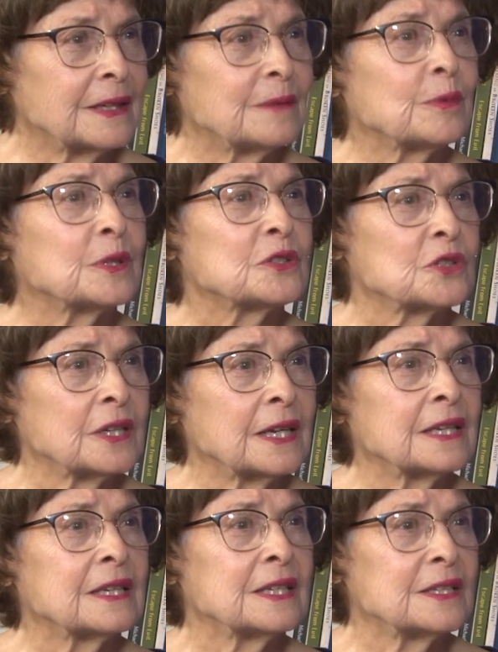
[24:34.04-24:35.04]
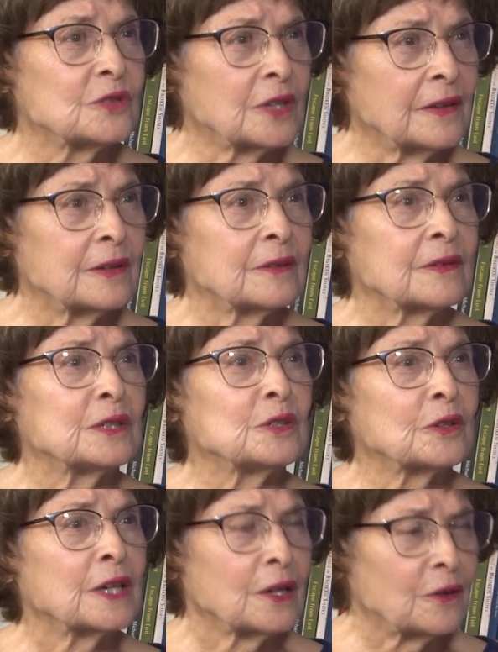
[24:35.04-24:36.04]
They appreciated each other. They
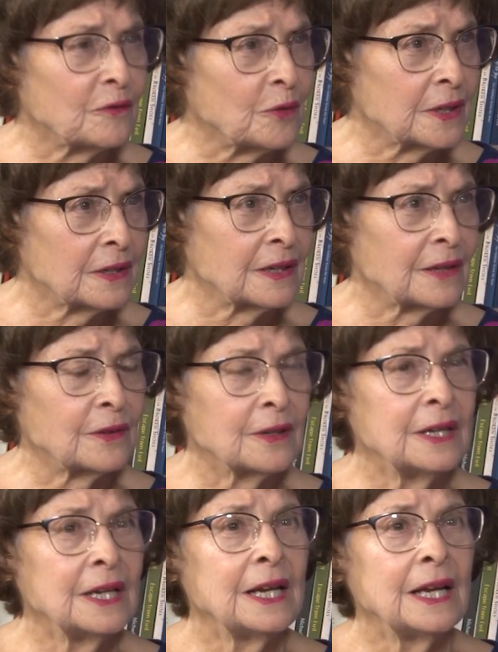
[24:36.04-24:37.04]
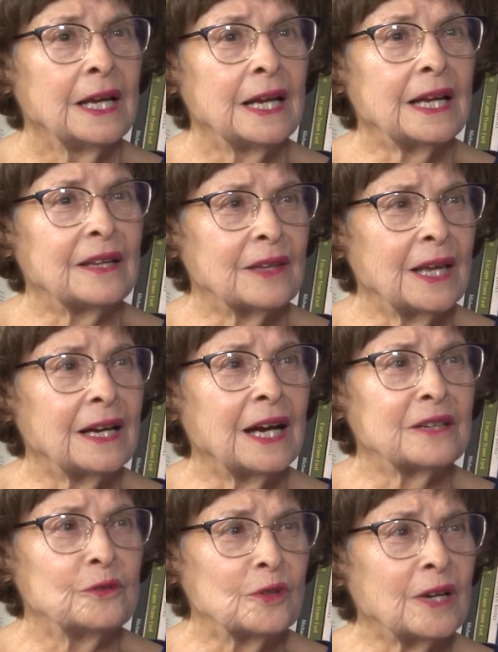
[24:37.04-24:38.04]
took care of one another. And
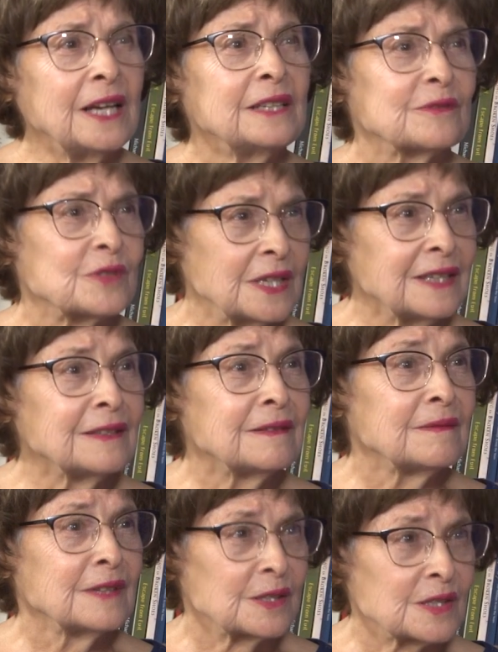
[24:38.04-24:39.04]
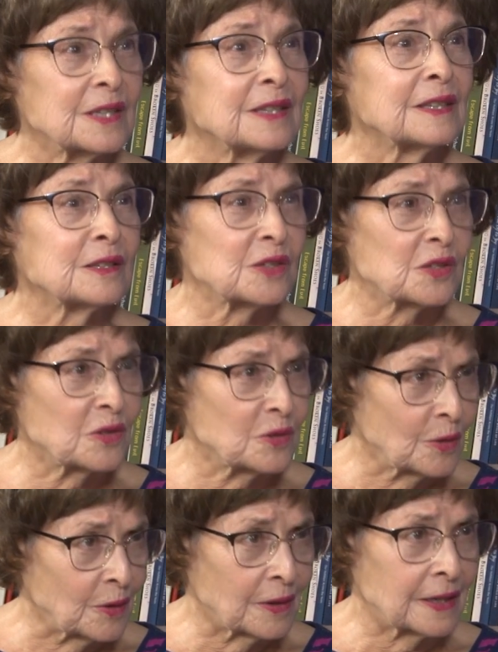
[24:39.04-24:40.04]
you kind of see this in the
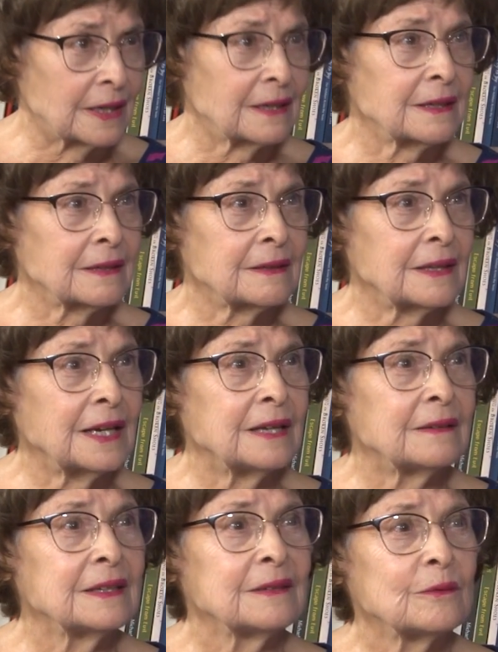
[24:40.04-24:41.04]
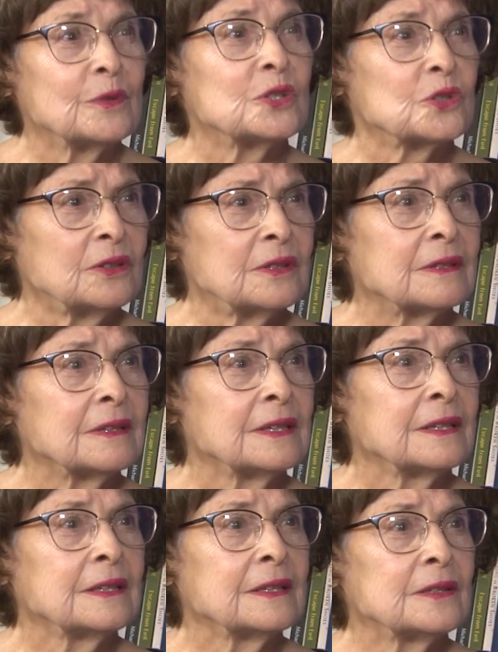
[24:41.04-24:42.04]
story, that we should
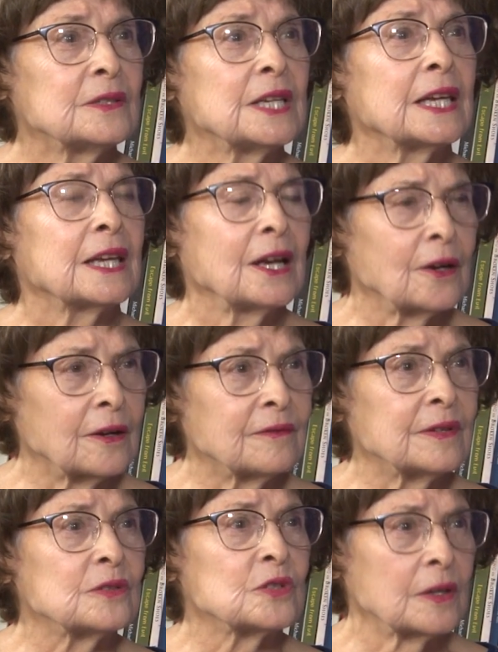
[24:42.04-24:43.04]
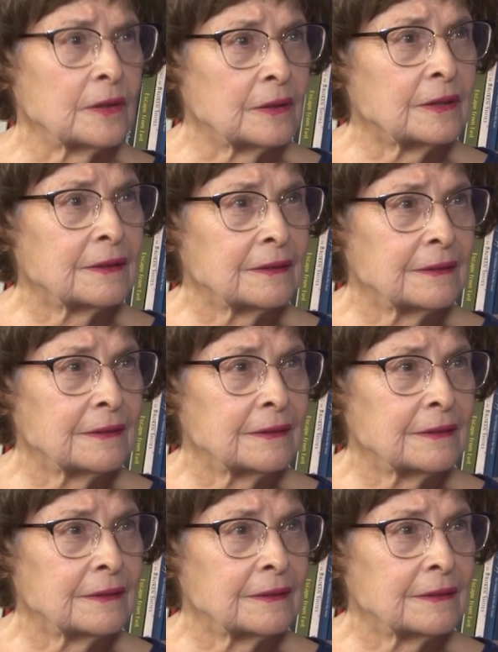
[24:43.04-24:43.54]
take care of each other.